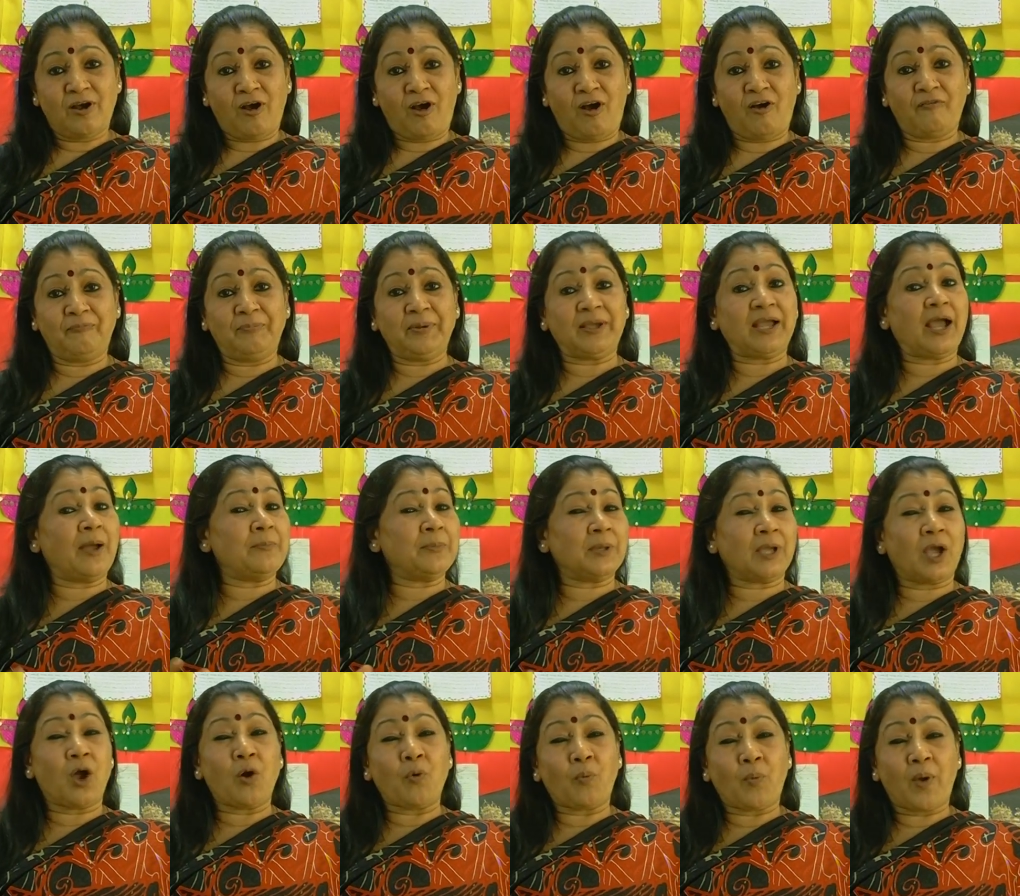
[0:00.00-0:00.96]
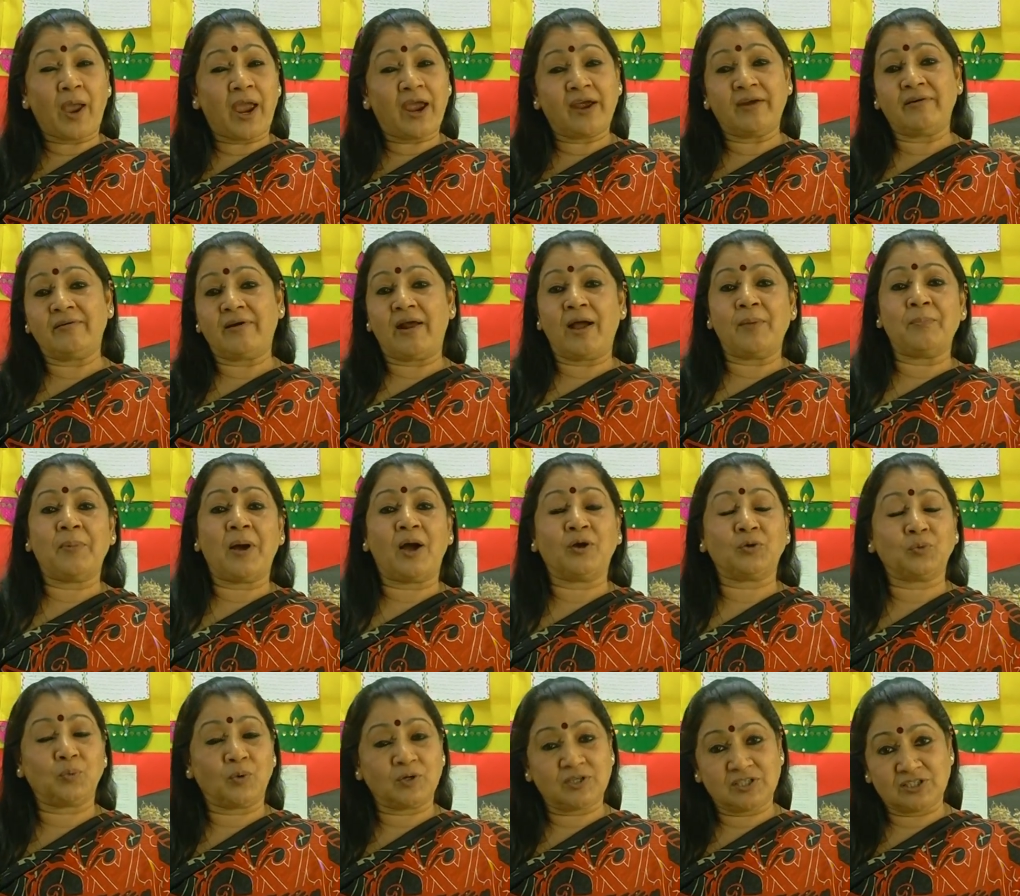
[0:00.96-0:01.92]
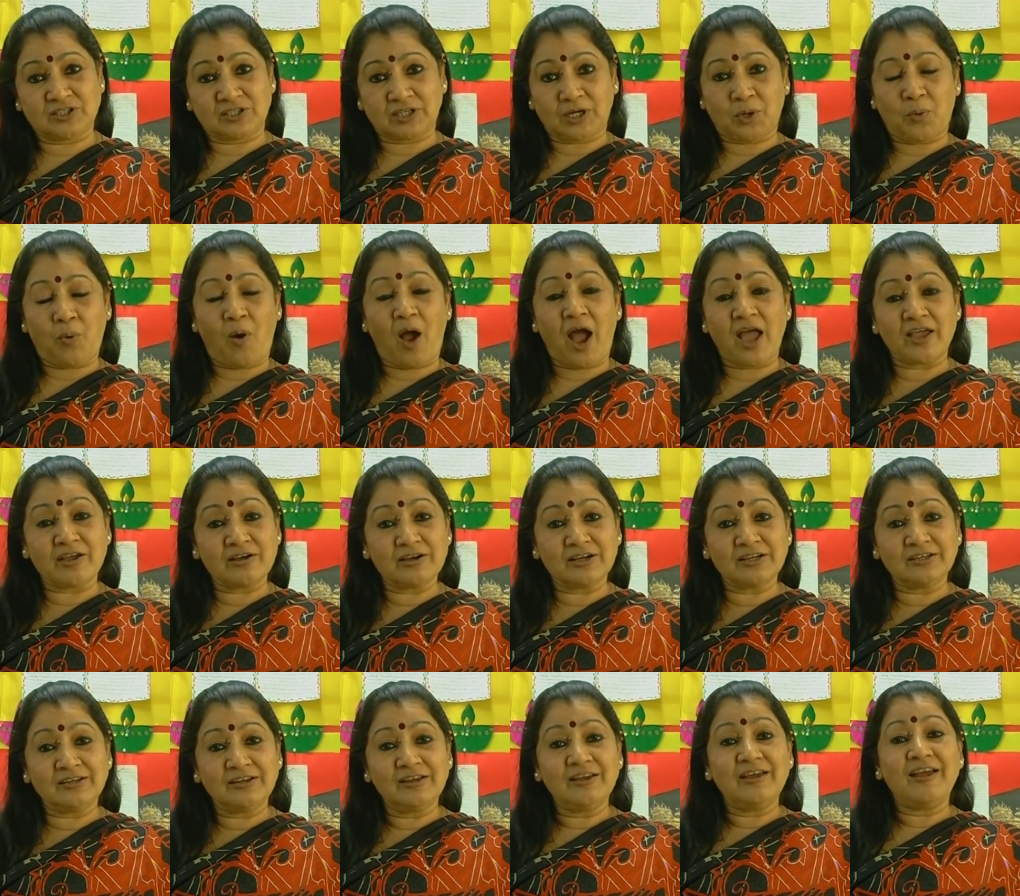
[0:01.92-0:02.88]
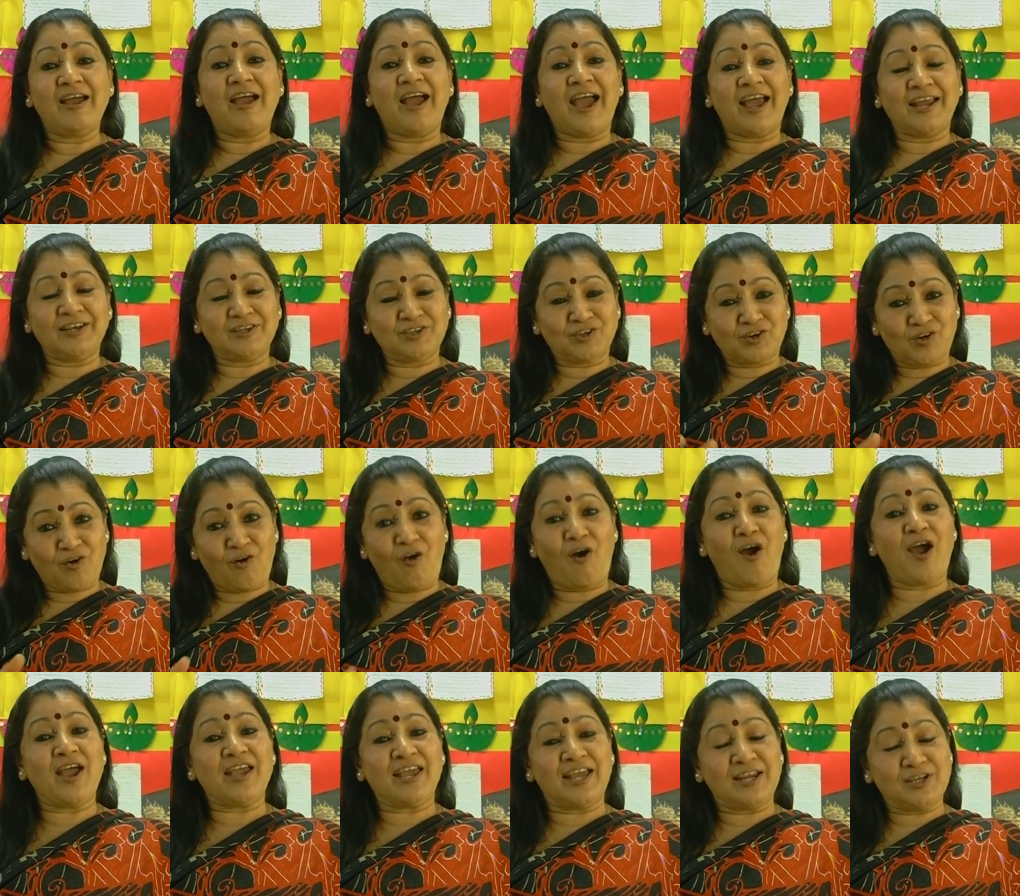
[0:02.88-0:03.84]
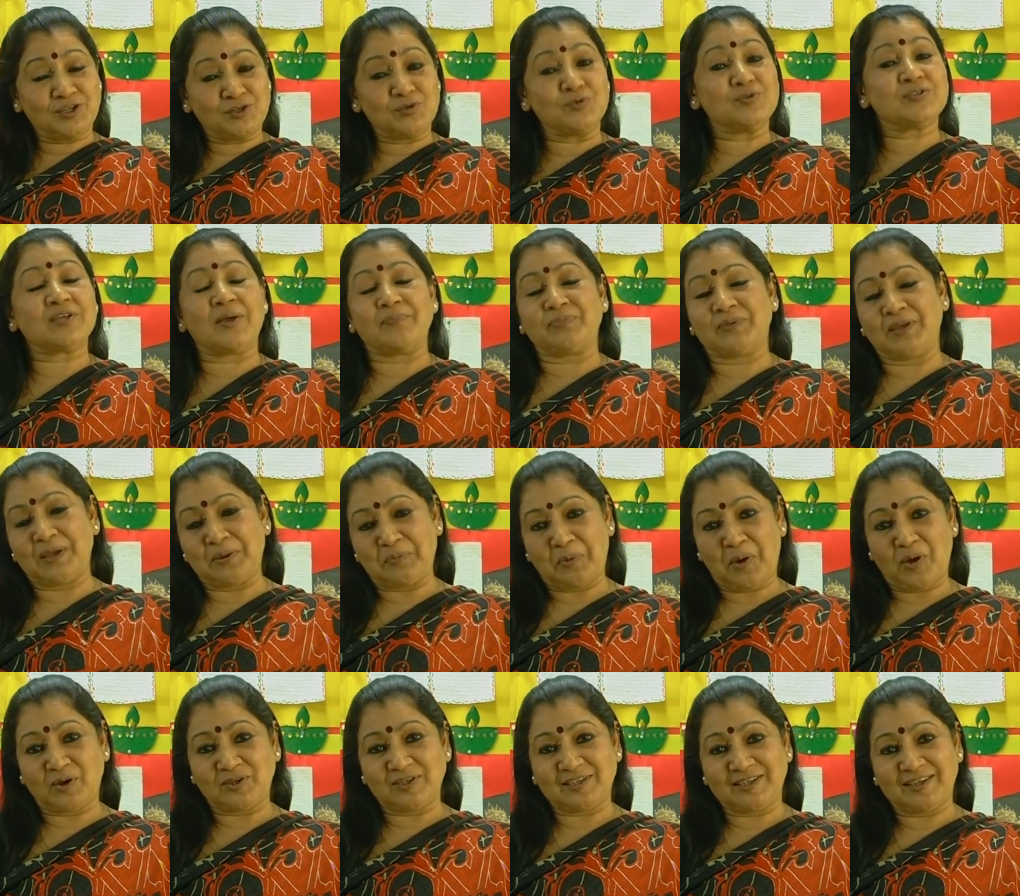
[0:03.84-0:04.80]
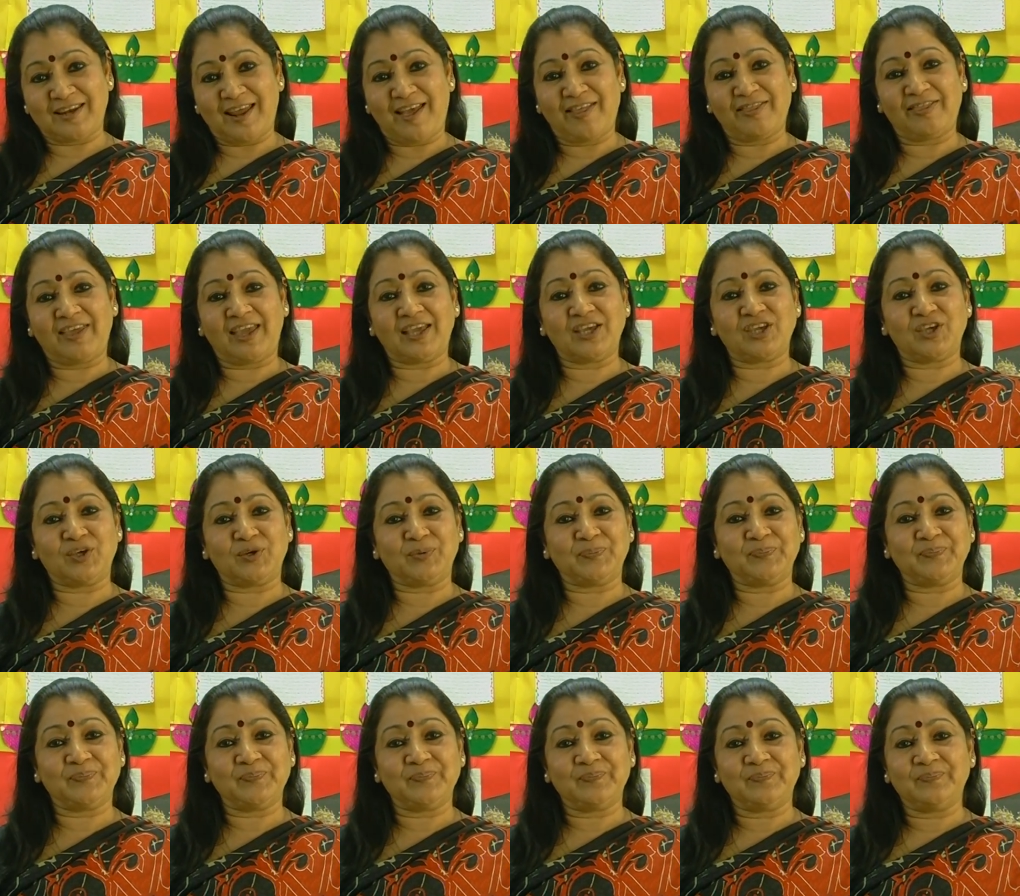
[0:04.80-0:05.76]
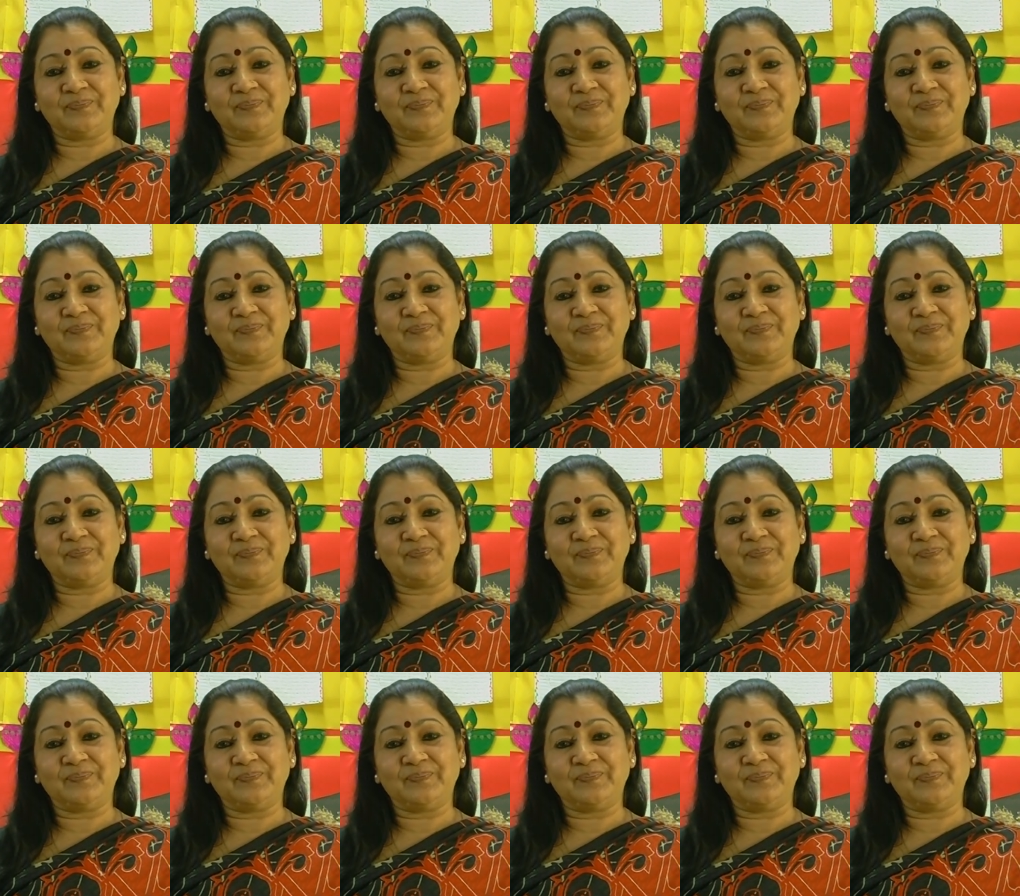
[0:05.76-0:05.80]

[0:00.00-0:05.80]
of becoming aware about what is required and try and do something about it. Thank you.